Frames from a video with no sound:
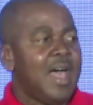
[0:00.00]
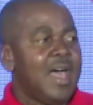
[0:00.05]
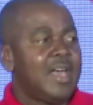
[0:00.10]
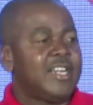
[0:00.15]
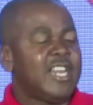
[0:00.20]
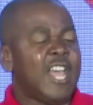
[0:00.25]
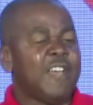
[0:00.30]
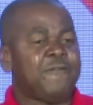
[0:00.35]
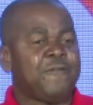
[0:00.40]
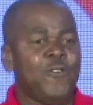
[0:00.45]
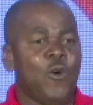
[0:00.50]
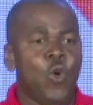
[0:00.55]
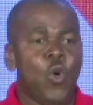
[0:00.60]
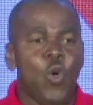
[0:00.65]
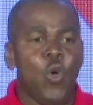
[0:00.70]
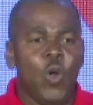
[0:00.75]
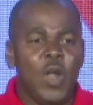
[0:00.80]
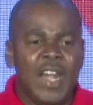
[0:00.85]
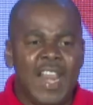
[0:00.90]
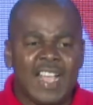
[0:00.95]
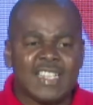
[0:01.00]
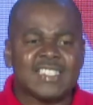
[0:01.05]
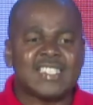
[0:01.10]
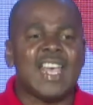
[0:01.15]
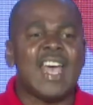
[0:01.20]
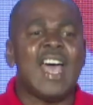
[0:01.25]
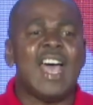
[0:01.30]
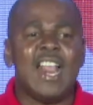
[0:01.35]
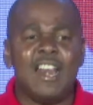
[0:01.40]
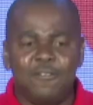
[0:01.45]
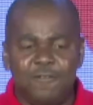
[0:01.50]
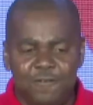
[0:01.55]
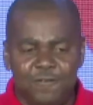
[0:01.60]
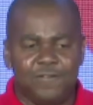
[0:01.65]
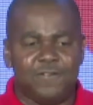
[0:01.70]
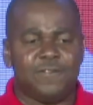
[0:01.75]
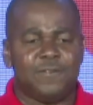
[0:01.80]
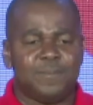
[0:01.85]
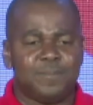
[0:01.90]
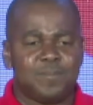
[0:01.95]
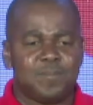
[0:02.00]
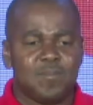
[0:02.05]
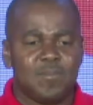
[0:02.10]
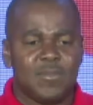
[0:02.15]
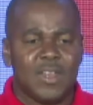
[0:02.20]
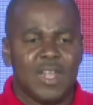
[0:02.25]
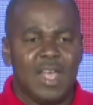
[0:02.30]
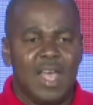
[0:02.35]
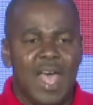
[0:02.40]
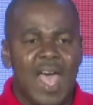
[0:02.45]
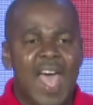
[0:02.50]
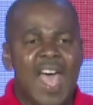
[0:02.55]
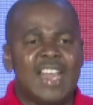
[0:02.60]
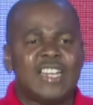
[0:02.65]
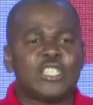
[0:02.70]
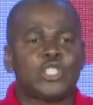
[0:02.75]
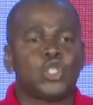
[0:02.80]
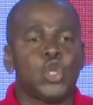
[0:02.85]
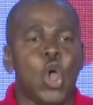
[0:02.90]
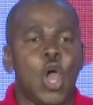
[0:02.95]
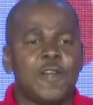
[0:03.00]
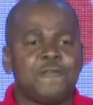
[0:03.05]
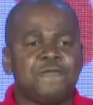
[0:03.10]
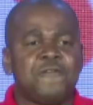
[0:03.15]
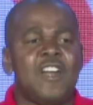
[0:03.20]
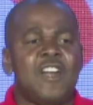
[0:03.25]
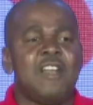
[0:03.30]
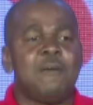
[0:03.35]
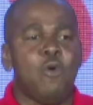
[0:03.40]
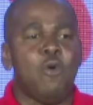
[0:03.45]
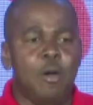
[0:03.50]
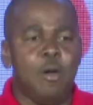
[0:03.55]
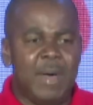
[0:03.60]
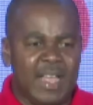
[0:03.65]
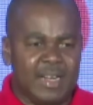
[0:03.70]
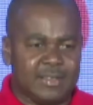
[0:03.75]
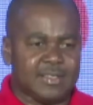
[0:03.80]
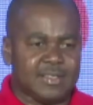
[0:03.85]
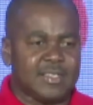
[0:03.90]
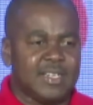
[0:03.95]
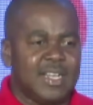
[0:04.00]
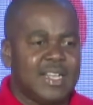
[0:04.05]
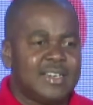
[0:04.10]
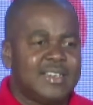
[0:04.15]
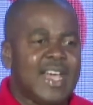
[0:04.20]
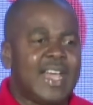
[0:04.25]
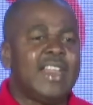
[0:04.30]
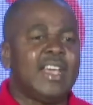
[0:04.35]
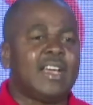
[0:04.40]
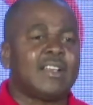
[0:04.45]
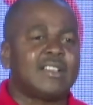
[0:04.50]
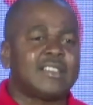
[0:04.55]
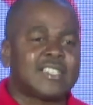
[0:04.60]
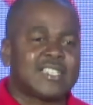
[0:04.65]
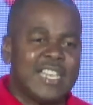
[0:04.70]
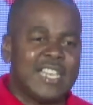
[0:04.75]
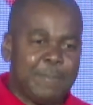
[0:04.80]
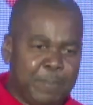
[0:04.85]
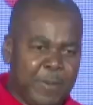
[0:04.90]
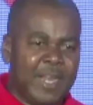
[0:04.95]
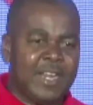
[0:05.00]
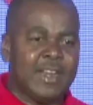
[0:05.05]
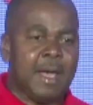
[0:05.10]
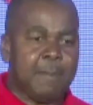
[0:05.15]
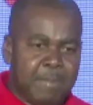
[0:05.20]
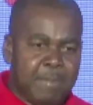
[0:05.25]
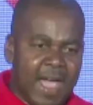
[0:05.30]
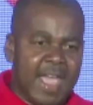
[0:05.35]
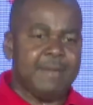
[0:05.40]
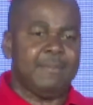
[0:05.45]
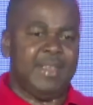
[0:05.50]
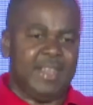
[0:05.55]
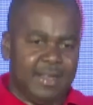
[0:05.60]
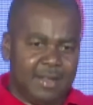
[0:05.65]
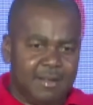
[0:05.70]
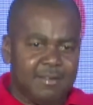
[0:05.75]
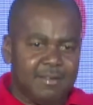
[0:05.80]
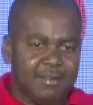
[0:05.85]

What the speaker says: They fooled themselves and thought for a moment that they could slip in up by me.